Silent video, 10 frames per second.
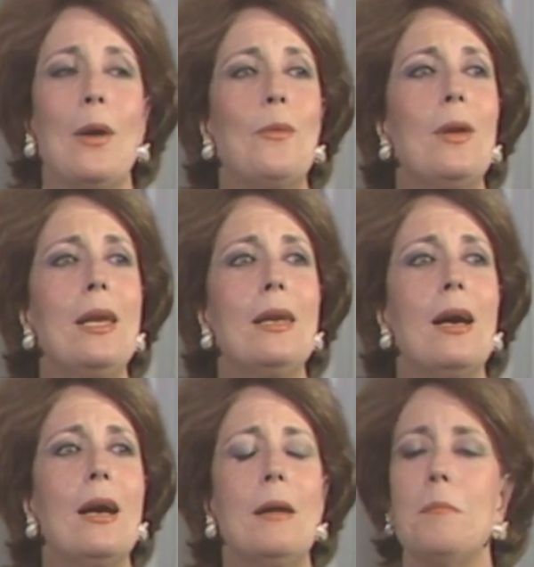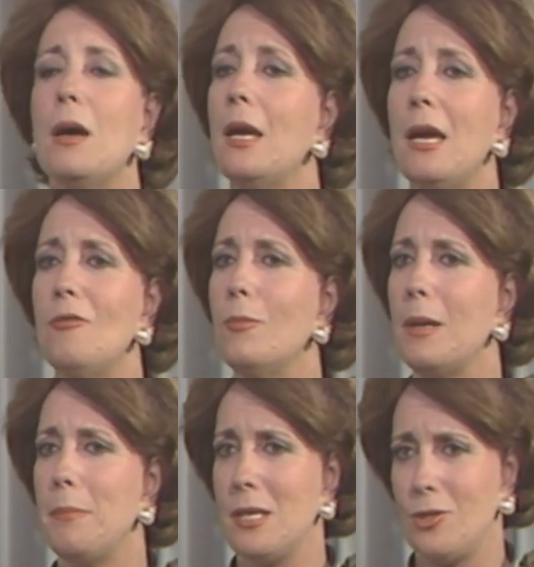Well, I have my
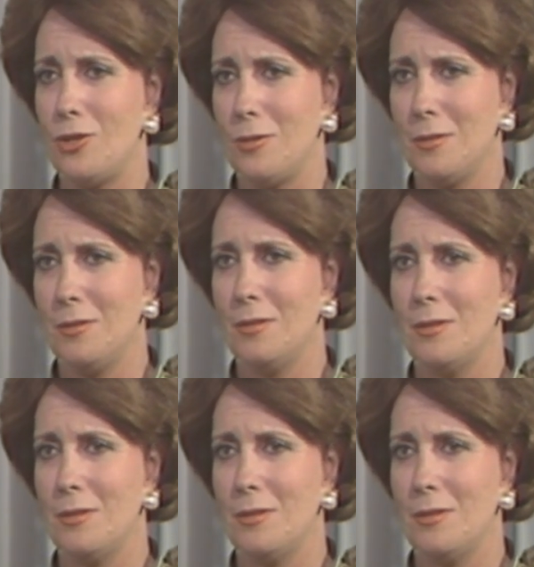pension